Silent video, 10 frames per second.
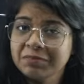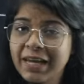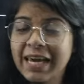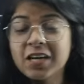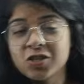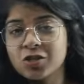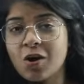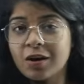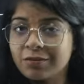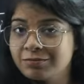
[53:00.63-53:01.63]
ace
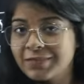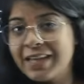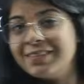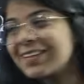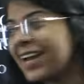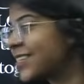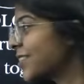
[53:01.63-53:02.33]
your 9th class,